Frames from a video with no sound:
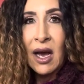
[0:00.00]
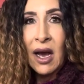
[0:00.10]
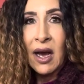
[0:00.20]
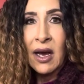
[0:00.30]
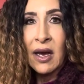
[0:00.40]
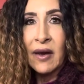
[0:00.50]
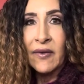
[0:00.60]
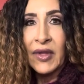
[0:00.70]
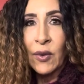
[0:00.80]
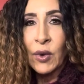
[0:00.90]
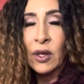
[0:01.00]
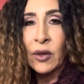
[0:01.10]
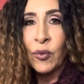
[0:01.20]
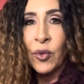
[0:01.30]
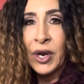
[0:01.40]
that will
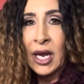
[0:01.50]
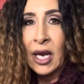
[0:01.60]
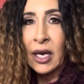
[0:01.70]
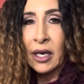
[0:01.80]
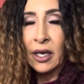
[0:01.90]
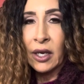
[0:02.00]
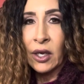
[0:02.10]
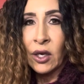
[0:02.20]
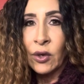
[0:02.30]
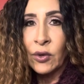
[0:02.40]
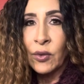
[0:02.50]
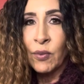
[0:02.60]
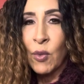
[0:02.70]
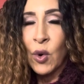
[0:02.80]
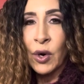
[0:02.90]
bring you
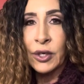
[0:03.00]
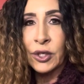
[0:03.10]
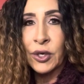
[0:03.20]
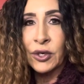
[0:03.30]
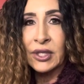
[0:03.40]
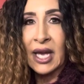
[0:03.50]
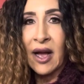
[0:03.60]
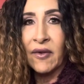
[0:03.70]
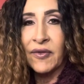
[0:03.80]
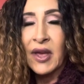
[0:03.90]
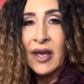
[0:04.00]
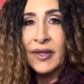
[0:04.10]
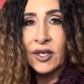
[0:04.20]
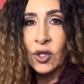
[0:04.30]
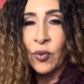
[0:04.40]
more to yourself,
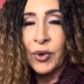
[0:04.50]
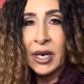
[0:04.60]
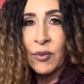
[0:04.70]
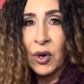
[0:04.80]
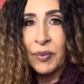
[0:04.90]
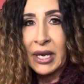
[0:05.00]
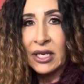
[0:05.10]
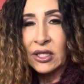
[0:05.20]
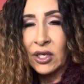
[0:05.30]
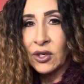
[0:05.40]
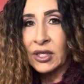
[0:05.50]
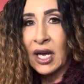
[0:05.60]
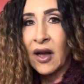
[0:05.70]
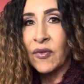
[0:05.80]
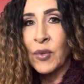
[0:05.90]
that you'll bring more peace to
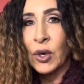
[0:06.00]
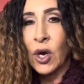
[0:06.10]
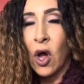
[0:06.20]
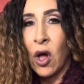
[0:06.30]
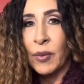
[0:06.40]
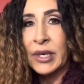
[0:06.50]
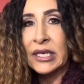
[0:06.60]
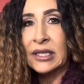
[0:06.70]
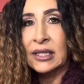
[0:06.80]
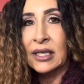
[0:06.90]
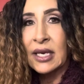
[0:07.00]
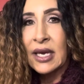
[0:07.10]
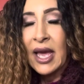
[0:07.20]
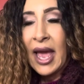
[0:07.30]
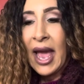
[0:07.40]
yourself, more calmness,
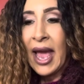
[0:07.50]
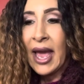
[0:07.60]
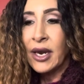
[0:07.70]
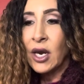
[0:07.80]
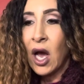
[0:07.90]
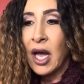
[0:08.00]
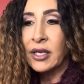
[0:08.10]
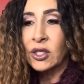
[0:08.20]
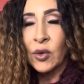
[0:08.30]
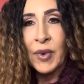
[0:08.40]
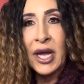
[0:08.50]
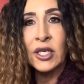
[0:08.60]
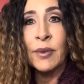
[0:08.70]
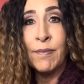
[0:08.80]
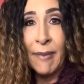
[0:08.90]
and not so much
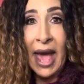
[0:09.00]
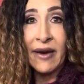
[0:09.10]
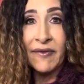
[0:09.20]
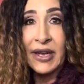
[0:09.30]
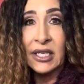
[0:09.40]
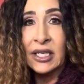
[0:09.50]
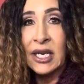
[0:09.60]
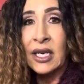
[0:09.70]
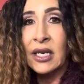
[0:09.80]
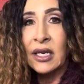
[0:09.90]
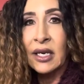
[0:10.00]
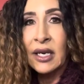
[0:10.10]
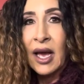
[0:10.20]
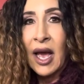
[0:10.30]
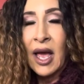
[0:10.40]
manifesting
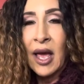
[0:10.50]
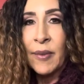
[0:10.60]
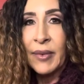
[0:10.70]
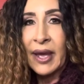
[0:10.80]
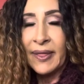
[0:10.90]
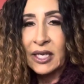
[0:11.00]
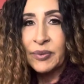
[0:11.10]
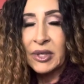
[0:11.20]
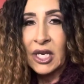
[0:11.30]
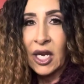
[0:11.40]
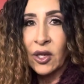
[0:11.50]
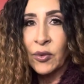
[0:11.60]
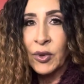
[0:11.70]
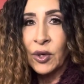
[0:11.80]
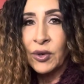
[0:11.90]
in this particular
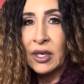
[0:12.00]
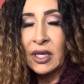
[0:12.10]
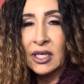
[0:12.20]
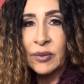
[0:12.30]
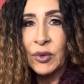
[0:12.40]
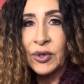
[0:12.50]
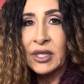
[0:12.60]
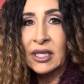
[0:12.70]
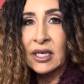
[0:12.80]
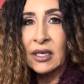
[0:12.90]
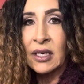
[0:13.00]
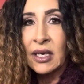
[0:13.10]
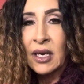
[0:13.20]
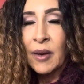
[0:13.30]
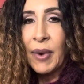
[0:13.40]
moon. This moon is in
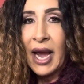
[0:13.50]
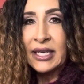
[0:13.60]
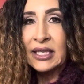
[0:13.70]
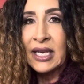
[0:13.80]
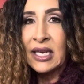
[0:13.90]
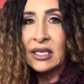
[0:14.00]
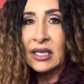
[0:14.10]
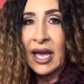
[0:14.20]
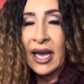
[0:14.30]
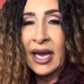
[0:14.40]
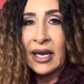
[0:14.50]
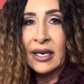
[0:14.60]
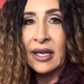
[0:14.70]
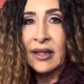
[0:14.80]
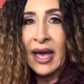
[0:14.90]
Pisces, and
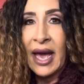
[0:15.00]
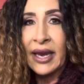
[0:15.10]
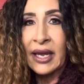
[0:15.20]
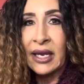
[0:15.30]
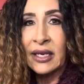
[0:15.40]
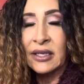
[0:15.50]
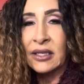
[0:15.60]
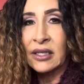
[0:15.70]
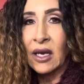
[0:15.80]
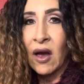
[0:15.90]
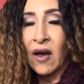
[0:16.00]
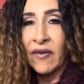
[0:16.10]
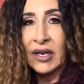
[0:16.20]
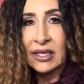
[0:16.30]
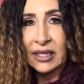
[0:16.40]
that is
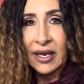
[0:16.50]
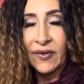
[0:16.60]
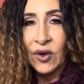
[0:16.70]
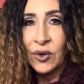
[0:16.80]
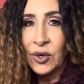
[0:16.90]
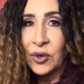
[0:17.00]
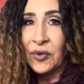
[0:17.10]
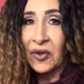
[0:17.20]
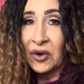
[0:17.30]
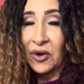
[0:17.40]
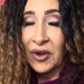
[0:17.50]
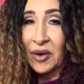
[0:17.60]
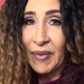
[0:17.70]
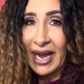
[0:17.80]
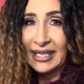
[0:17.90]
obviously, if you know your
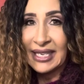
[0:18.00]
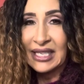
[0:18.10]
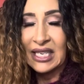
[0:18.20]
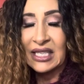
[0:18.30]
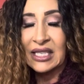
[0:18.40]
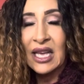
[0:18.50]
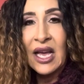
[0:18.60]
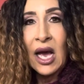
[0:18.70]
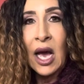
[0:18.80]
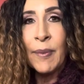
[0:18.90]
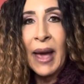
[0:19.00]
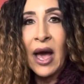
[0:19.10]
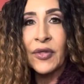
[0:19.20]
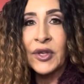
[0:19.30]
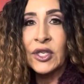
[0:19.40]
Pisces, it's
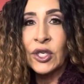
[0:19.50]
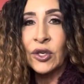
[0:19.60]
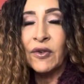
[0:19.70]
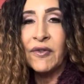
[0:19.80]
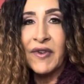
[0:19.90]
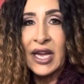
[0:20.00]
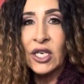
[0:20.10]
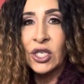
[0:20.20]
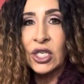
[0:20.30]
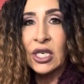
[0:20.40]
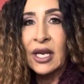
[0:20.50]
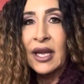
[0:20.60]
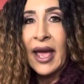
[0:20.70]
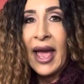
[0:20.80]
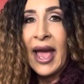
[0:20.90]
about the two fish
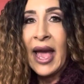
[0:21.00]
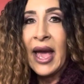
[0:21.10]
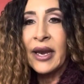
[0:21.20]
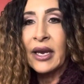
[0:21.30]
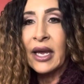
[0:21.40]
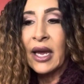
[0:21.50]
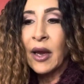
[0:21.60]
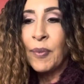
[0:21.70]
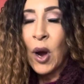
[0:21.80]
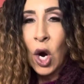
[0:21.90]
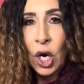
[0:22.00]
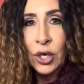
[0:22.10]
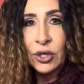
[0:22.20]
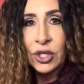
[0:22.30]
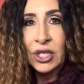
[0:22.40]
and a
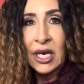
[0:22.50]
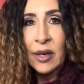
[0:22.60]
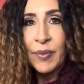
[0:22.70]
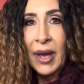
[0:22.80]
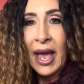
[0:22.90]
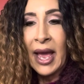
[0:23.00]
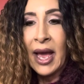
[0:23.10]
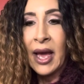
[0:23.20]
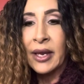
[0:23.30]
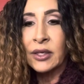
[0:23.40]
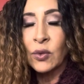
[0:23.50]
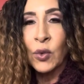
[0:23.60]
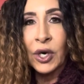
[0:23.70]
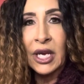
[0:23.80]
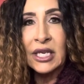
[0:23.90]
partnership and
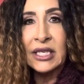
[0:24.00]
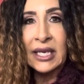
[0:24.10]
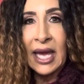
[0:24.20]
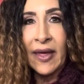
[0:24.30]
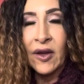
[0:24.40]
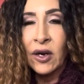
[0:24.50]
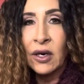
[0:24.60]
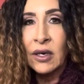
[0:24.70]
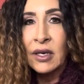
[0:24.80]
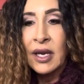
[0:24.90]
working together,